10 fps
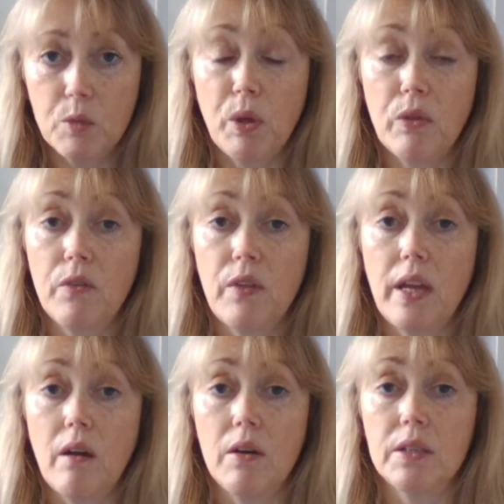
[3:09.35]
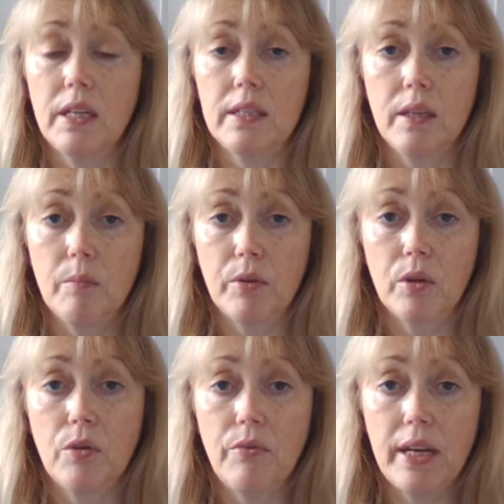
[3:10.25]
but that they are set up
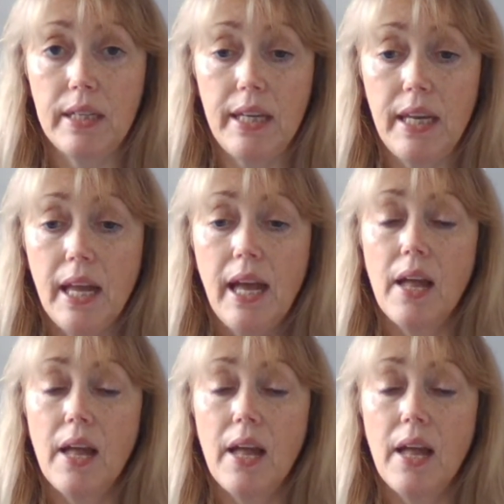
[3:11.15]
correctly